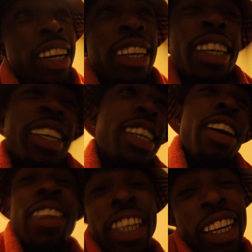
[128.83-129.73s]

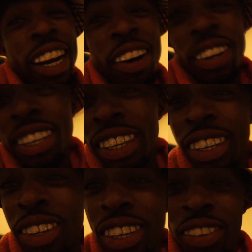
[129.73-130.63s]
17 hours,
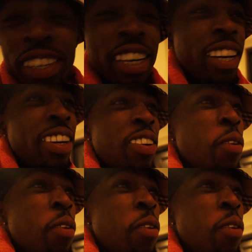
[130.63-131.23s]
you know what I'm saying?